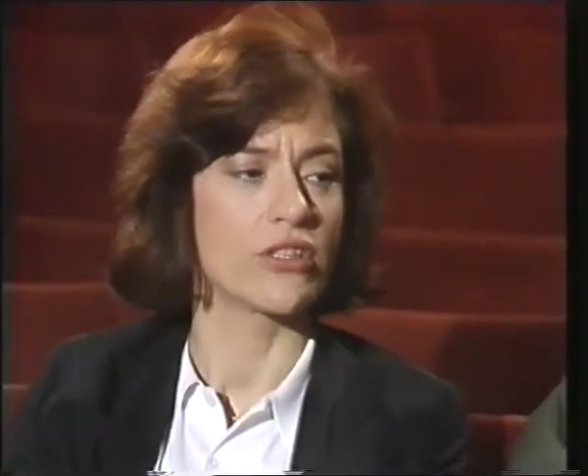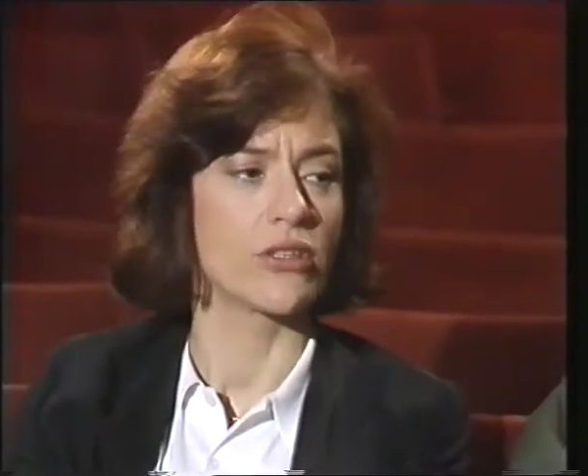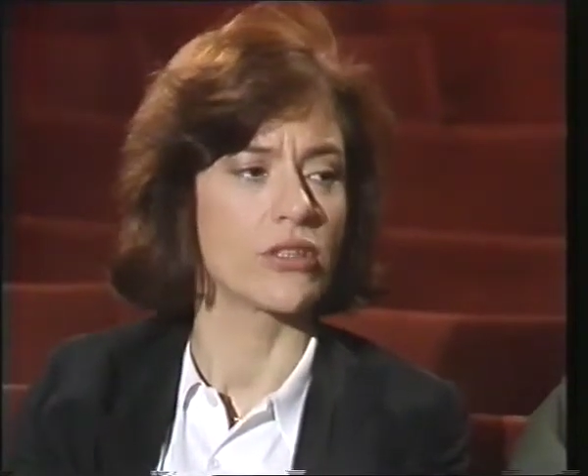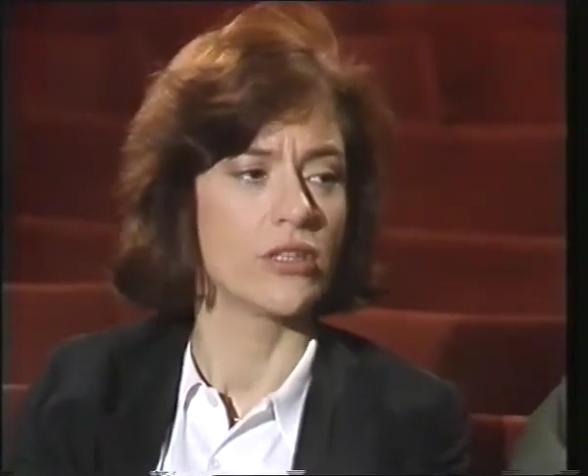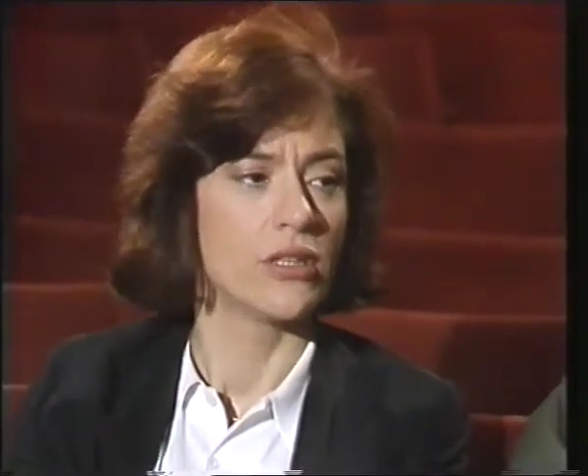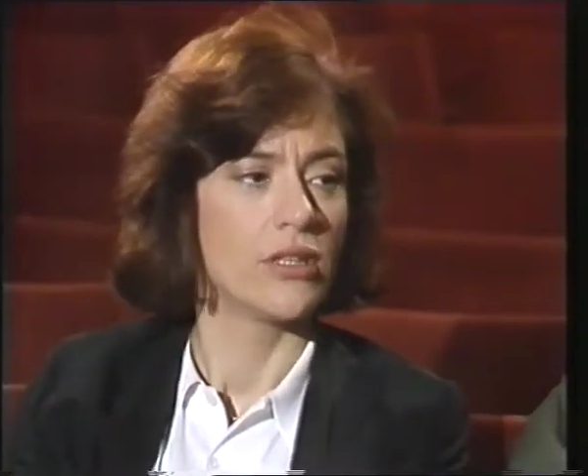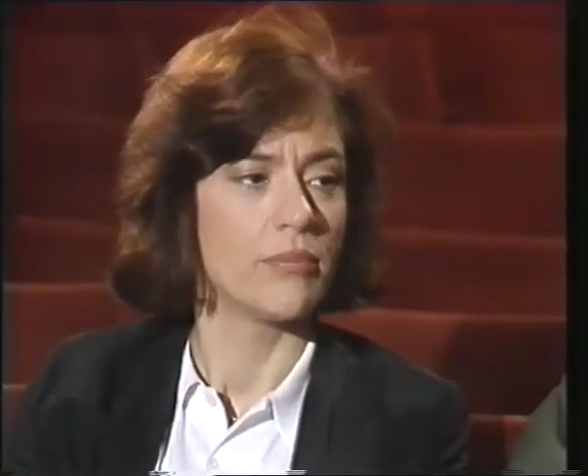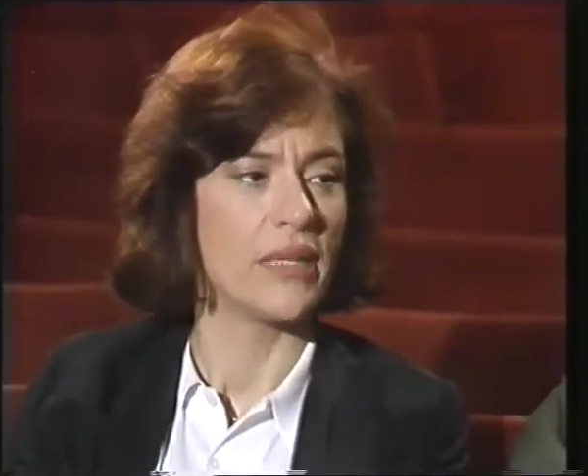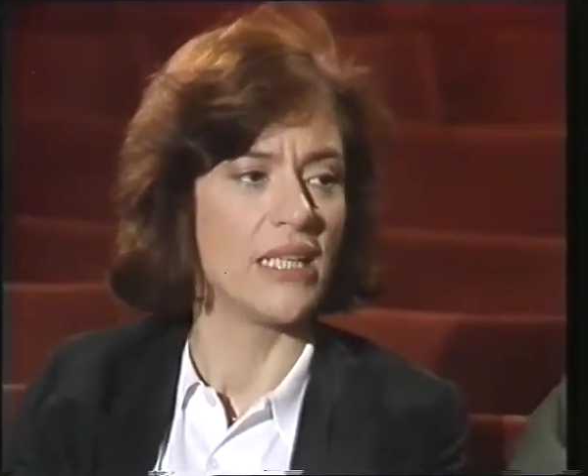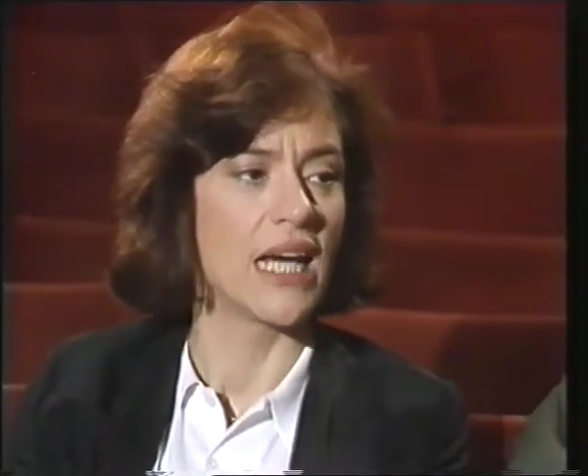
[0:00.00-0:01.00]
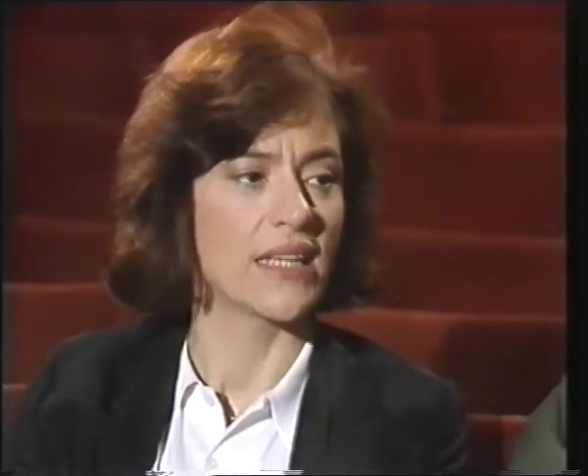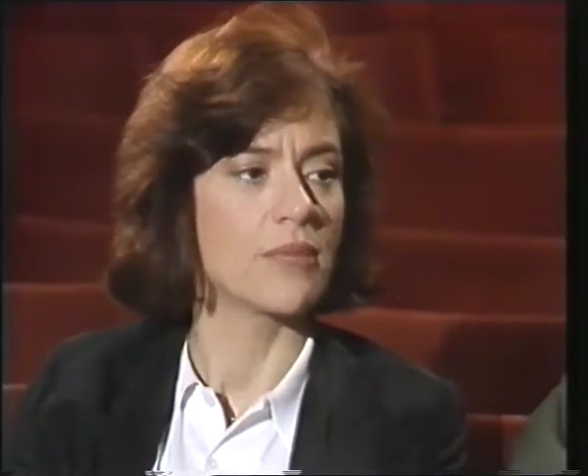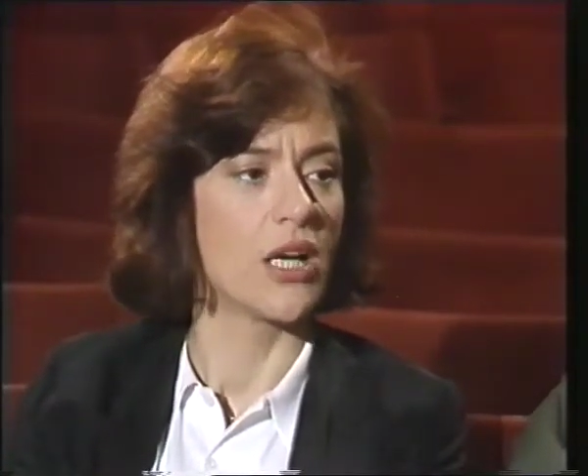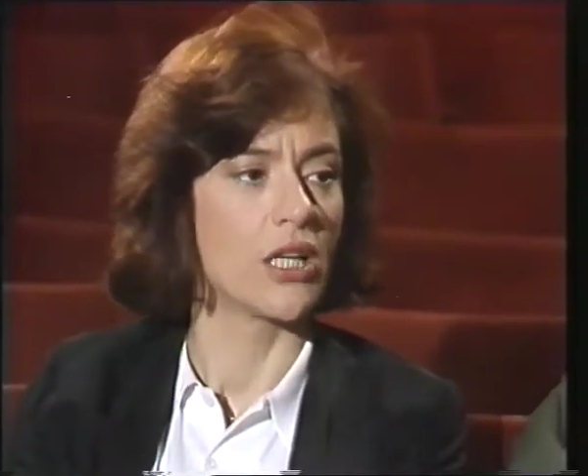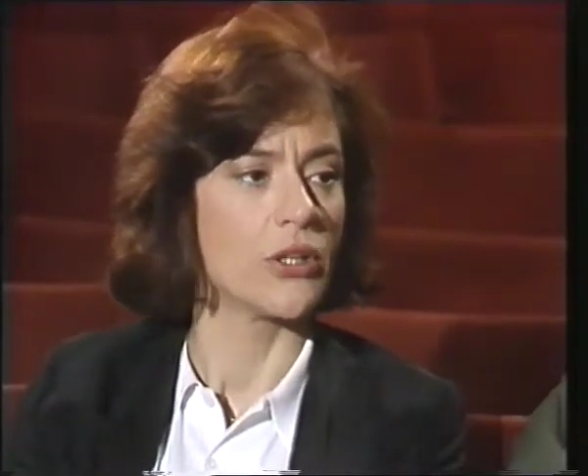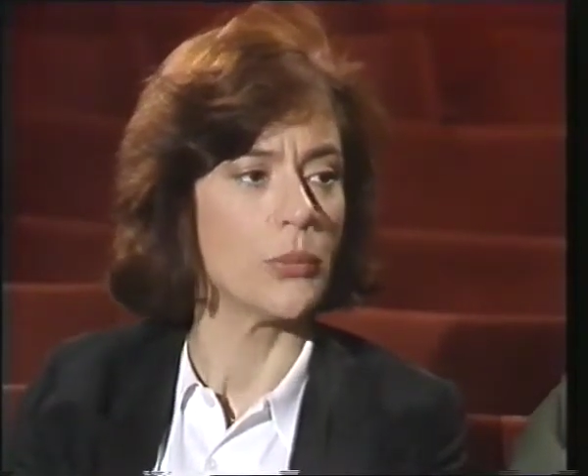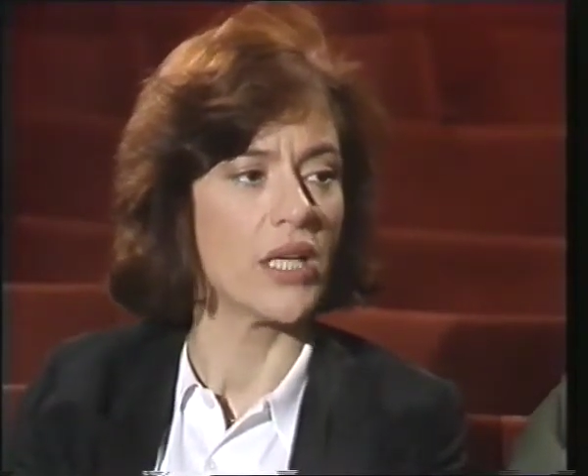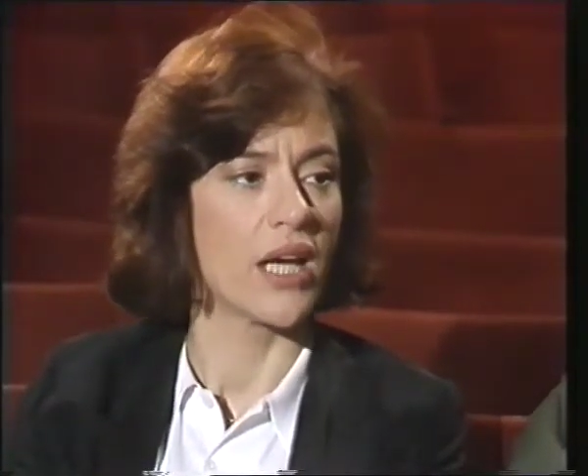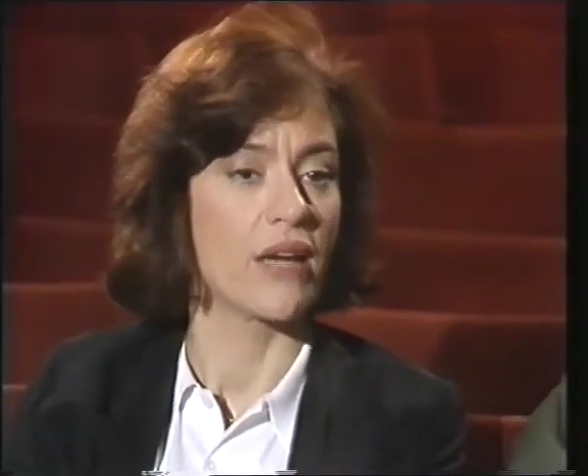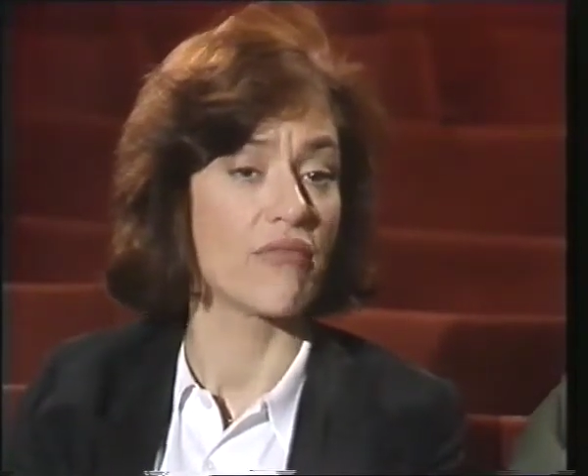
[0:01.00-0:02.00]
to be like the part you play.